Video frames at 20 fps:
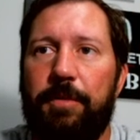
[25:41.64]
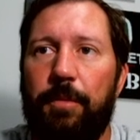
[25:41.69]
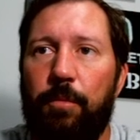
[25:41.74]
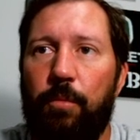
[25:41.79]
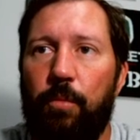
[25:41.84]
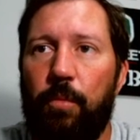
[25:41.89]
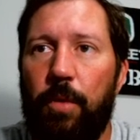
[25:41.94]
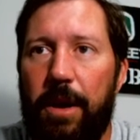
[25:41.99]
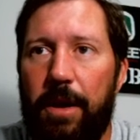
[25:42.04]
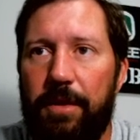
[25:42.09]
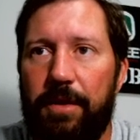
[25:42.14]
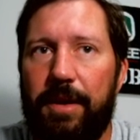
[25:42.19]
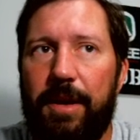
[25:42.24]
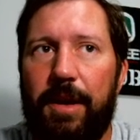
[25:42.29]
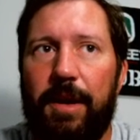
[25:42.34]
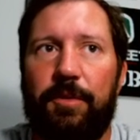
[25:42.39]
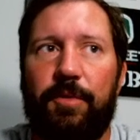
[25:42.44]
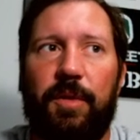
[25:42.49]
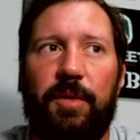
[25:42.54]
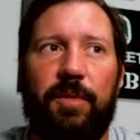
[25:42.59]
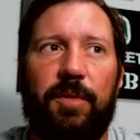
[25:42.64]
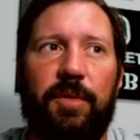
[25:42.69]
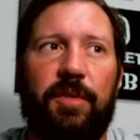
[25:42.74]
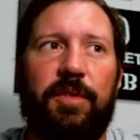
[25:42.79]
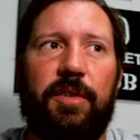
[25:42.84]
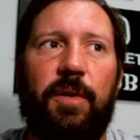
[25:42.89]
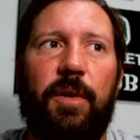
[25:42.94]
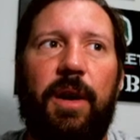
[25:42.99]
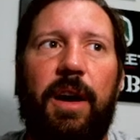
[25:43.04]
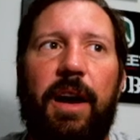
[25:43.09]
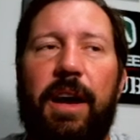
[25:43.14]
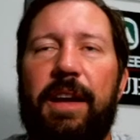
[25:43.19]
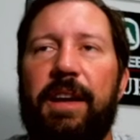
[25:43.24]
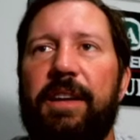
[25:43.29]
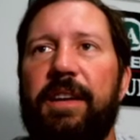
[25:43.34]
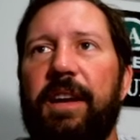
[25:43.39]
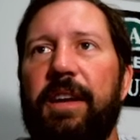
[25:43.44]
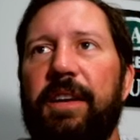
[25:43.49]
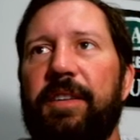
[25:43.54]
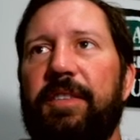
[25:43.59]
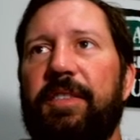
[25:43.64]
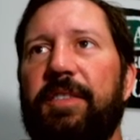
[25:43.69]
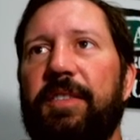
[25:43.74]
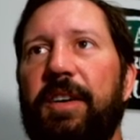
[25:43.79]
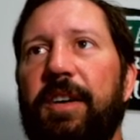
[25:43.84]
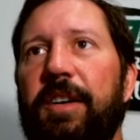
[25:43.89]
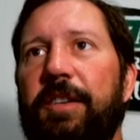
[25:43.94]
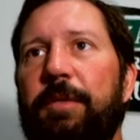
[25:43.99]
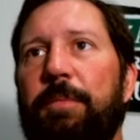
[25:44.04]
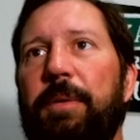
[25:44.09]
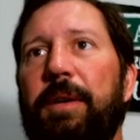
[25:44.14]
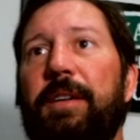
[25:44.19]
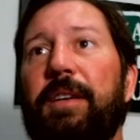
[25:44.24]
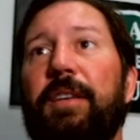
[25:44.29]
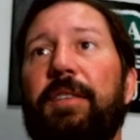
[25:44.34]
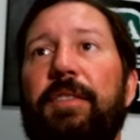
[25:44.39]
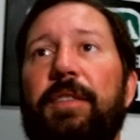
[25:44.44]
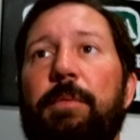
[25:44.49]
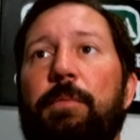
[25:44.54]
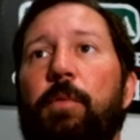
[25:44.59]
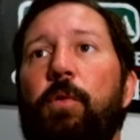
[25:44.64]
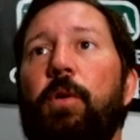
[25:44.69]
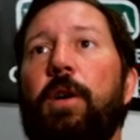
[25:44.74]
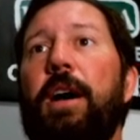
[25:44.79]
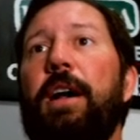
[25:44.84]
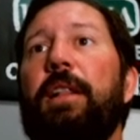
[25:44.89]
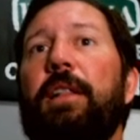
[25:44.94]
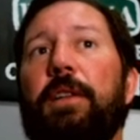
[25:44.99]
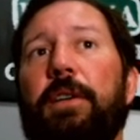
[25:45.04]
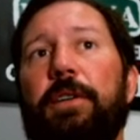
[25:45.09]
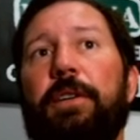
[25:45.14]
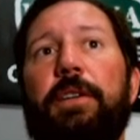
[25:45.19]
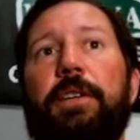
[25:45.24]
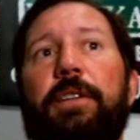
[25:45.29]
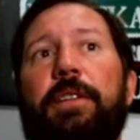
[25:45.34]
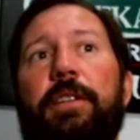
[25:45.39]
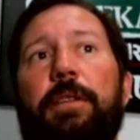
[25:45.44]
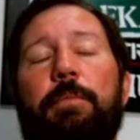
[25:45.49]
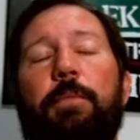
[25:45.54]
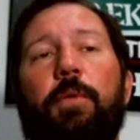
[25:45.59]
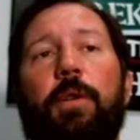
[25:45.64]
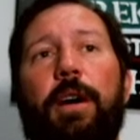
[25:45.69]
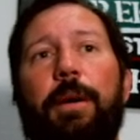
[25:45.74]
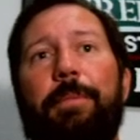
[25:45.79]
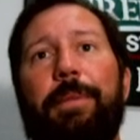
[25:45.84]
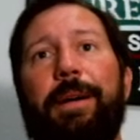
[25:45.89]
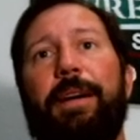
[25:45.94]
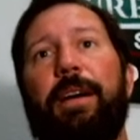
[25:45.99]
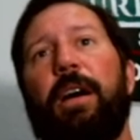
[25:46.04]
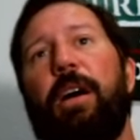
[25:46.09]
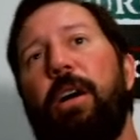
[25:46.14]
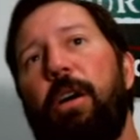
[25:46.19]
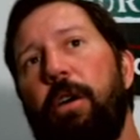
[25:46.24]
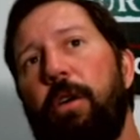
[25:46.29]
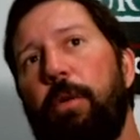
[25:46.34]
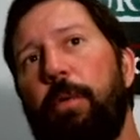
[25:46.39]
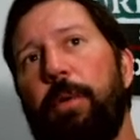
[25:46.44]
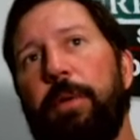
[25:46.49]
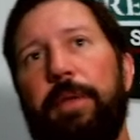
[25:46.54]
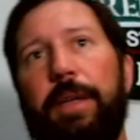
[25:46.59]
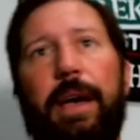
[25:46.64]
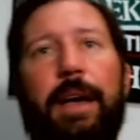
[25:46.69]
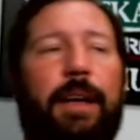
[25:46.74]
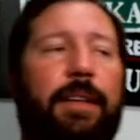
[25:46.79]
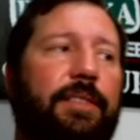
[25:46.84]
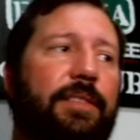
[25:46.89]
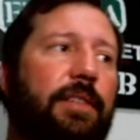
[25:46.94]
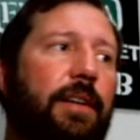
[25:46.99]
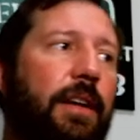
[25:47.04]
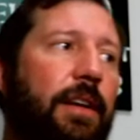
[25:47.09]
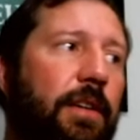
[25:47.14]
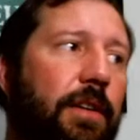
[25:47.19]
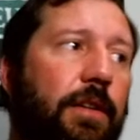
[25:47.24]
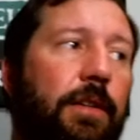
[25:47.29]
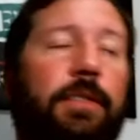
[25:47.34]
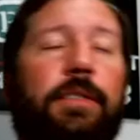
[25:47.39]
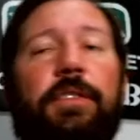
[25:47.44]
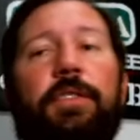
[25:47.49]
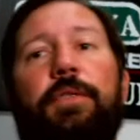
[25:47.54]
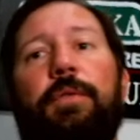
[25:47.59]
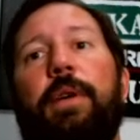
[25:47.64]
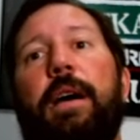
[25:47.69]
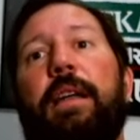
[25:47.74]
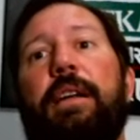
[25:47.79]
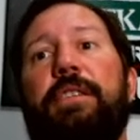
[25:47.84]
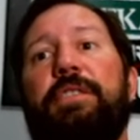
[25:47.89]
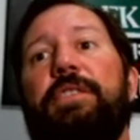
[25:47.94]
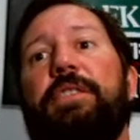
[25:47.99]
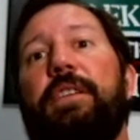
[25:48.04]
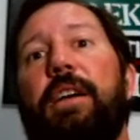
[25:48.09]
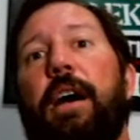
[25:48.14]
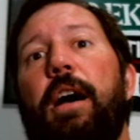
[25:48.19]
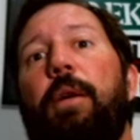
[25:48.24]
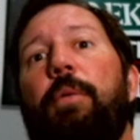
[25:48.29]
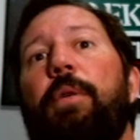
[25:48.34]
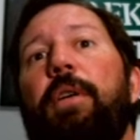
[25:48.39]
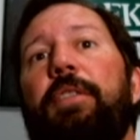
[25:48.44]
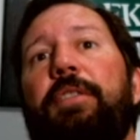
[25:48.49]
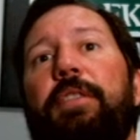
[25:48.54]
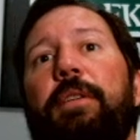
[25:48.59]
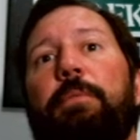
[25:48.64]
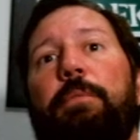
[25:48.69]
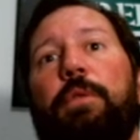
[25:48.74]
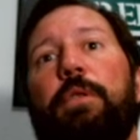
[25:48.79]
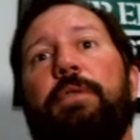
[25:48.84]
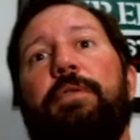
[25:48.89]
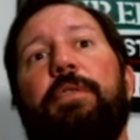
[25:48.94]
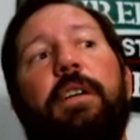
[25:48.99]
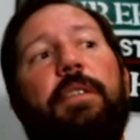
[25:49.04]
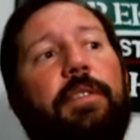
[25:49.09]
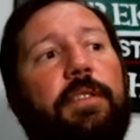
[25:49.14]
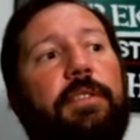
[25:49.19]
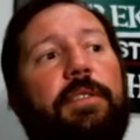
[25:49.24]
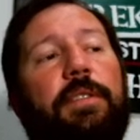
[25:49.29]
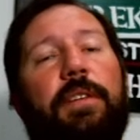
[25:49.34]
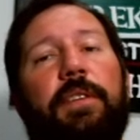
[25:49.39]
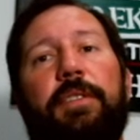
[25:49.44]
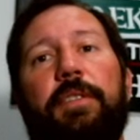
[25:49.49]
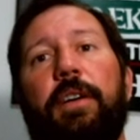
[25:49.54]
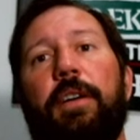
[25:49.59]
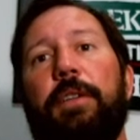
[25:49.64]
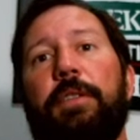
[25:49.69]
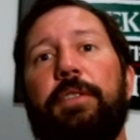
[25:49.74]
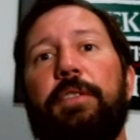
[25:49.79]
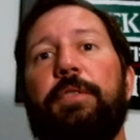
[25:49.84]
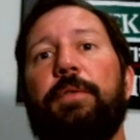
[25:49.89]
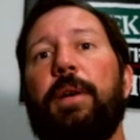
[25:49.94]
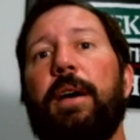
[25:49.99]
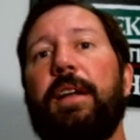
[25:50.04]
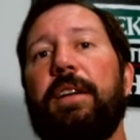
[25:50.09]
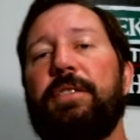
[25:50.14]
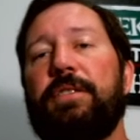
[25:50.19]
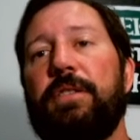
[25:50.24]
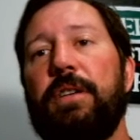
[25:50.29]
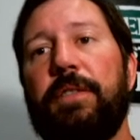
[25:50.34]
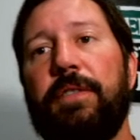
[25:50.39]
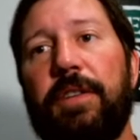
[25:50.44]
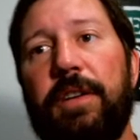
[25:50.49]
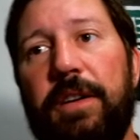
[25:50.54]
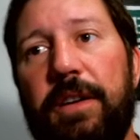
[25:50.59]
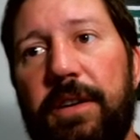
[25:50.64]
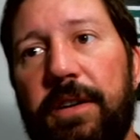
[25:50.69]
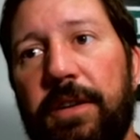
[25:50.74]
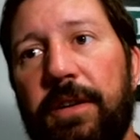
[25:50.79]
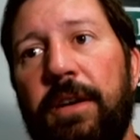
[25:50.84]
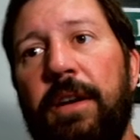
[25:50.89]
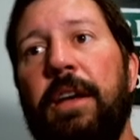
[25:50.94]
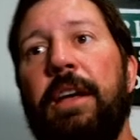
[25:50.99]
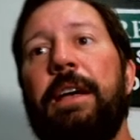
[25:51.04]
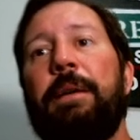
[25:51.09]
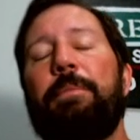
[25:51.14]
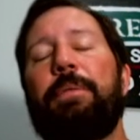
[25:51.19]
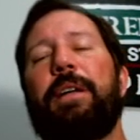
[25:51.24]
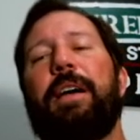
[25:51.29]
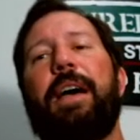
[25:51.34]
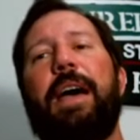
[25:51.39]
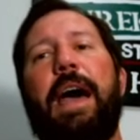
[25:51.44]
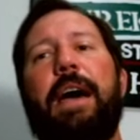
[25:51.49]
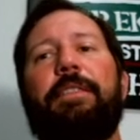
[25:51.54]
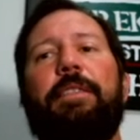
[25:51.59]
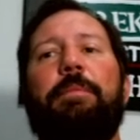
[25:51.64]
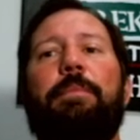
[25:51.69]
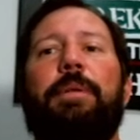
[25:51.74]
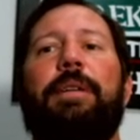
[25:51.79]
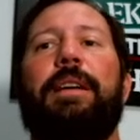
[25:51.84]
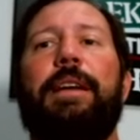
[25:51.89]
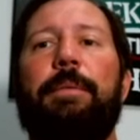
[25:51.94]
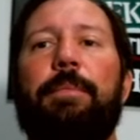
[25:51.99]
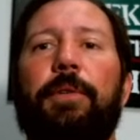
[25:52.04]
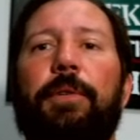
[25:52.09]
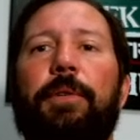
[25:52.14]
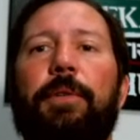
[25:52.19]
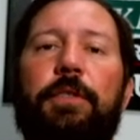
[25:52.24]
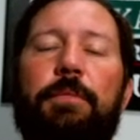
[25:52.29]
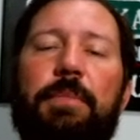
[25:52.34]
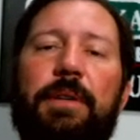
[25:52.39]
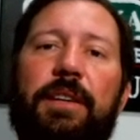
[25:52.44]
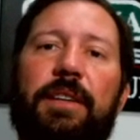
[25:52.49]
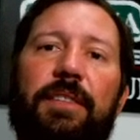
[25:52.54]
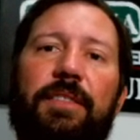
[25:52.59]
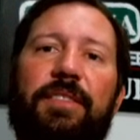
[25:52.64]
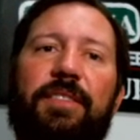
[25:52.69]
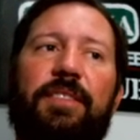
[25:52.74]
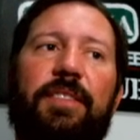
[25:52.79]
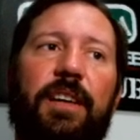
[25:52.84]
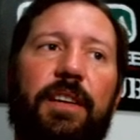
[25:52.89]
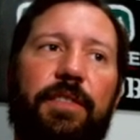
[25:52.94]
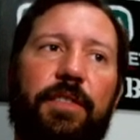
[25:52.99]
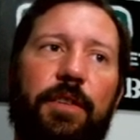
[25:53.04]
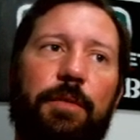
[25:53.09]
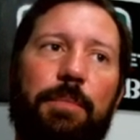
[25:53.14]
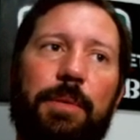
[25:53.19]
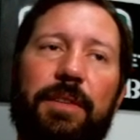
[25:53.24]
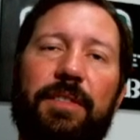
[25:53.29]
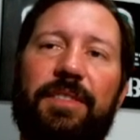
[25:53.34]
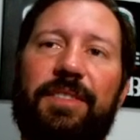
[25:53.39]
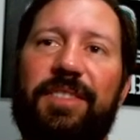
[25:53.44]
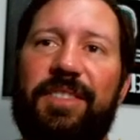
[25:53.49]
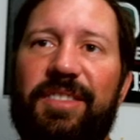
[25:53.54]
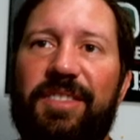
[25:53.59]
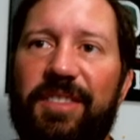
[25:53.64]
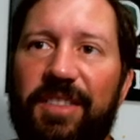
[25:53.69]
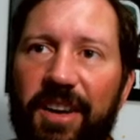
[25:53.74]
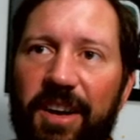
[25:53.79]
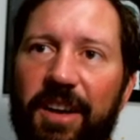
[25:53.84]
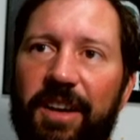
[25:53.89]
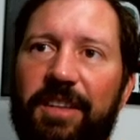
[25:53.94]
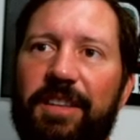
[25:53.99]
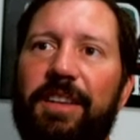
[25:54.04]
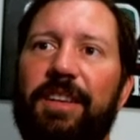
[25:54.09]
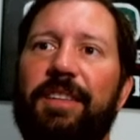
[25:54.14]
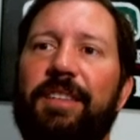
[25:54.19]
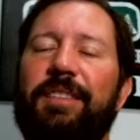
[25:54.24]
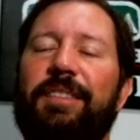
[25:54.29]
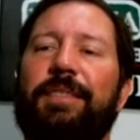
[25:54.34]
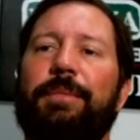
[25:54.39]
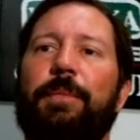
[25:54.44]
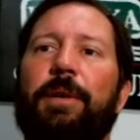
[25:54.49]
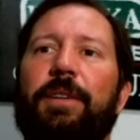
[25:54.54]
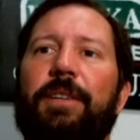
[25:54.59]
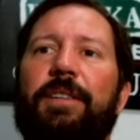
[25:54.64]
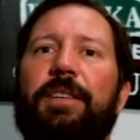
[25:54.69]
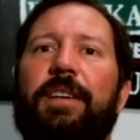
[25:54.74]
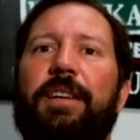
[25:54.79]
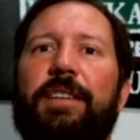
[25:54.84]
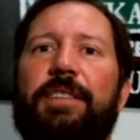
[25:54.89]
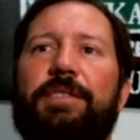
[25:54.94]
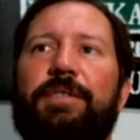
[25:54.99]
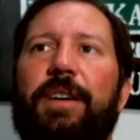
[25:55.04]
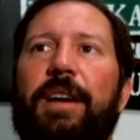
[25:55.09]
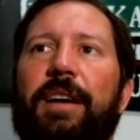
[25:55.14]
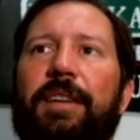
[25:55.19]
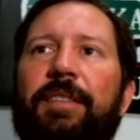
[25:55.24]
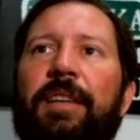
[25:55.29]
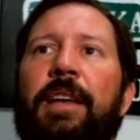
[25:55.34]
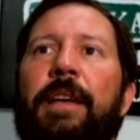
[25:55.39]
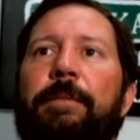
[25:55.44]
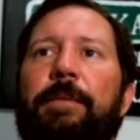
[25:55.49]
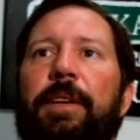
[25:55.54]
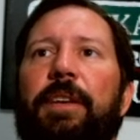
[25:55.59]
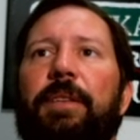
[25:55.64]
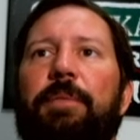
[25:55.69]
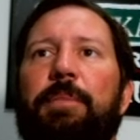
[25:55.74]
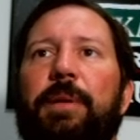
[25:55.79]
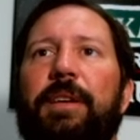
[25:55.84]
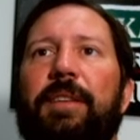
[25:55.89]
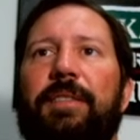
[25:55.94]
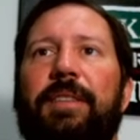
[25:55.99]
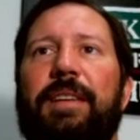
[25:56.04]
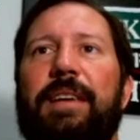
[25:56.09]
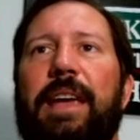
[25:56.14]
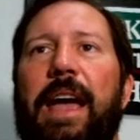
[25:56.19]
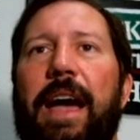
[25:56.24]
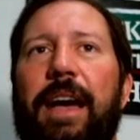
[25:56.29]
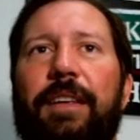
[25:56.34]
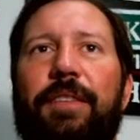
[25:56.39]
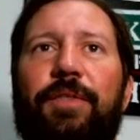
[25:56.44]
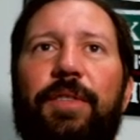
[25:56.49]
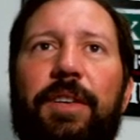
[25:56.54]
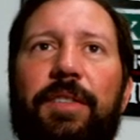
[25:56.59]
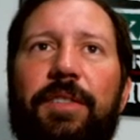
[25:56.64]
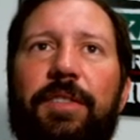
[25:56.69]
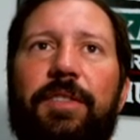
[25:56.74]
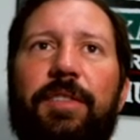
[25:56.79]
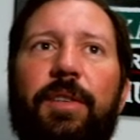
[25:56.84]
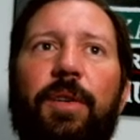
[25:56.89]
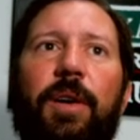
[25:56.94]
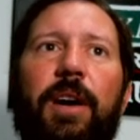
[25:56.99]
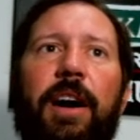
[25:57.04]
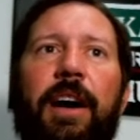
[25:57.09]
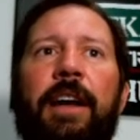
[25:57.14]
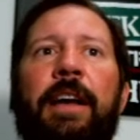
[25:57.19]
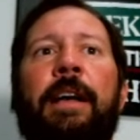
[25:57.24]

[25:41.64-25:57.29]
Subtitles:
While the gas fees were so high, it kind of sucked because the more I learned, the more I'm like, oh, well, that's not a good strategy. I want to move over to this other strategy over here, but I haven't been able to because stuff has been stuck in smart contracts. It's because the gas fees are so high.